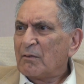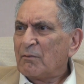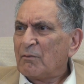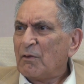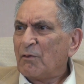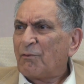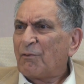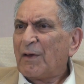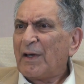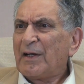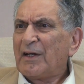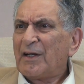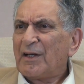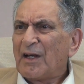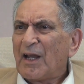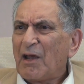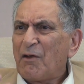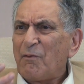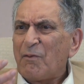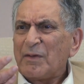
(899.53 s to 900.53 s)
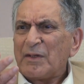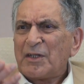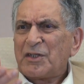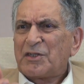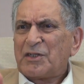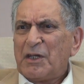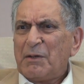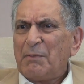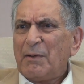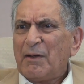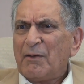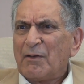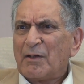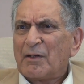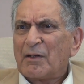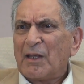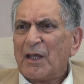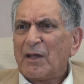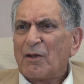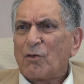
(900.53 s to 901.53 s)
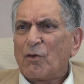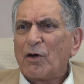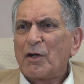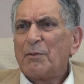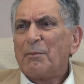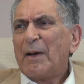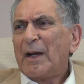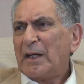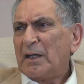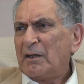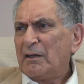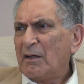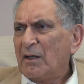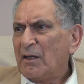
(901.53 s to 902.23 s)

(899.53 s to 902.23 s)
We fell in love with this cheapy thing called mind.